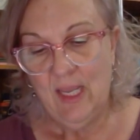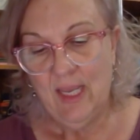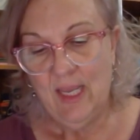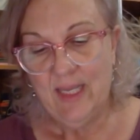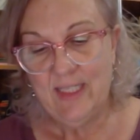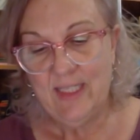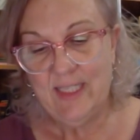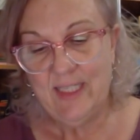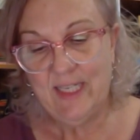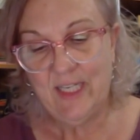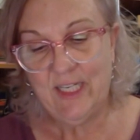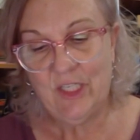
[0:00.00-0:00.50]

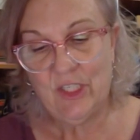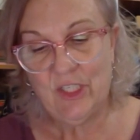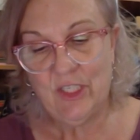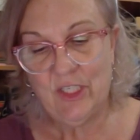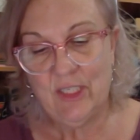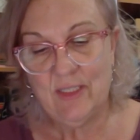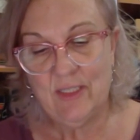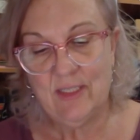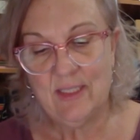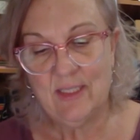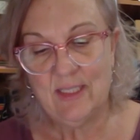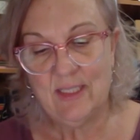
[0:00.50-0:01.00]

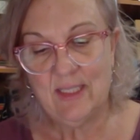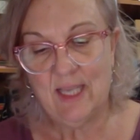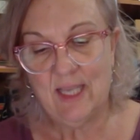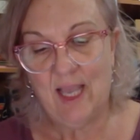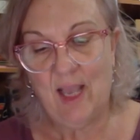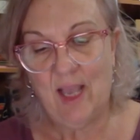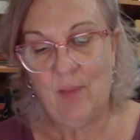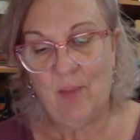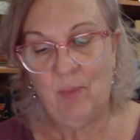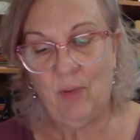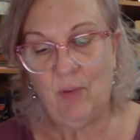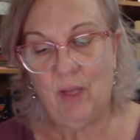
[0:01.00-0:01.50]
Addictions,
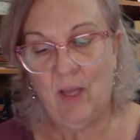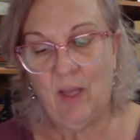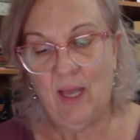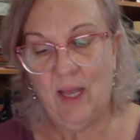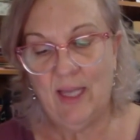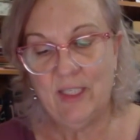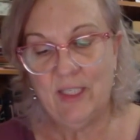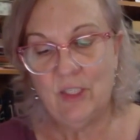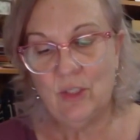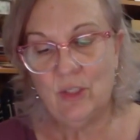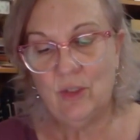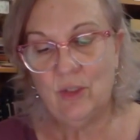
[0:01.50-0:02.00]

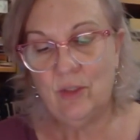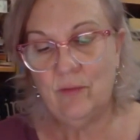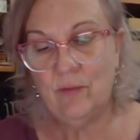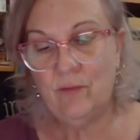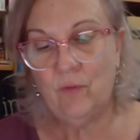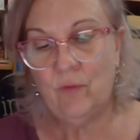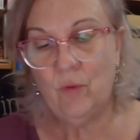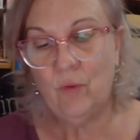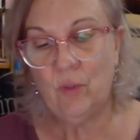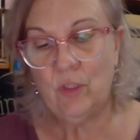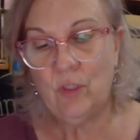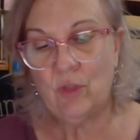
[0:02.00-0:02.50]
apply 2 to
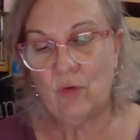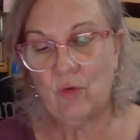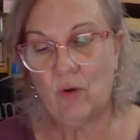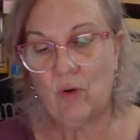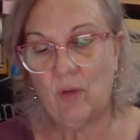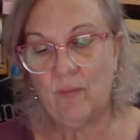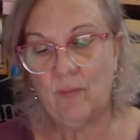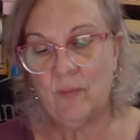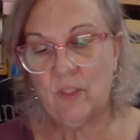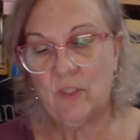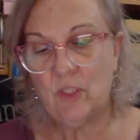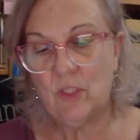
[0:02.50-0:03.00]
4
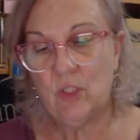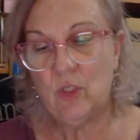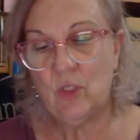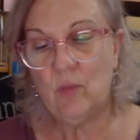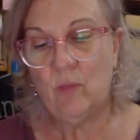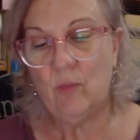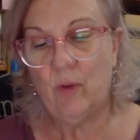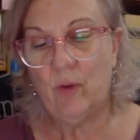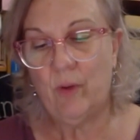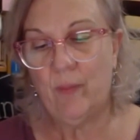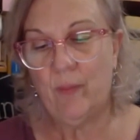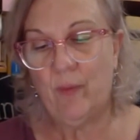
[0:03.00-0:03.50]
drops to the
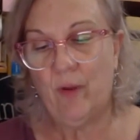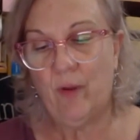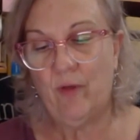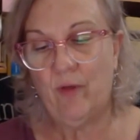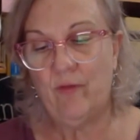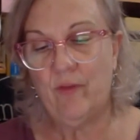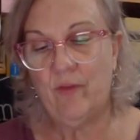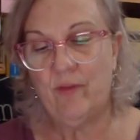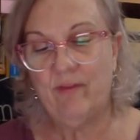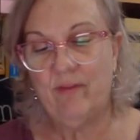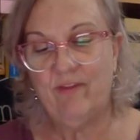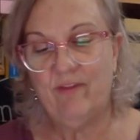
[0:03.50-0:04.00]
bottom
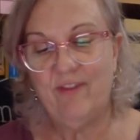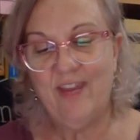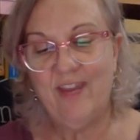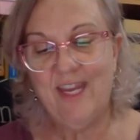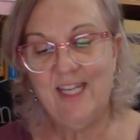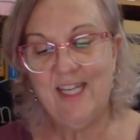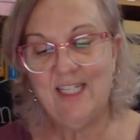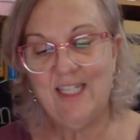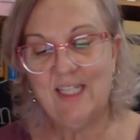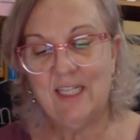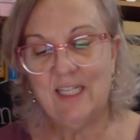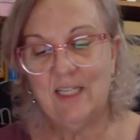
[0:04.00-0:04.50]
of the feet,